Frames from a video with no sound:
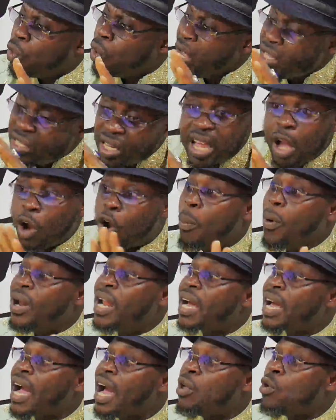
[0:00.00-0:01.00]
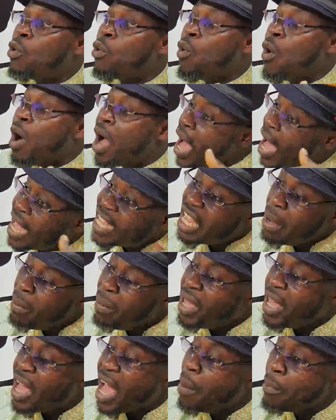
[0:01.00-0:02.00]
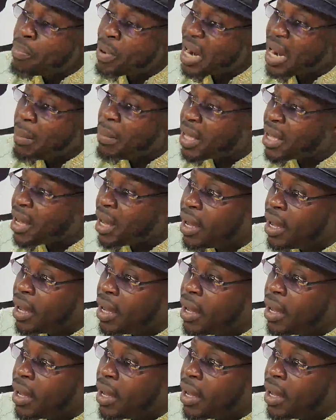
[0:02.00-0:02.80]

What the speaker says: Is a yanko ponacayo, and yammy emperor and maker.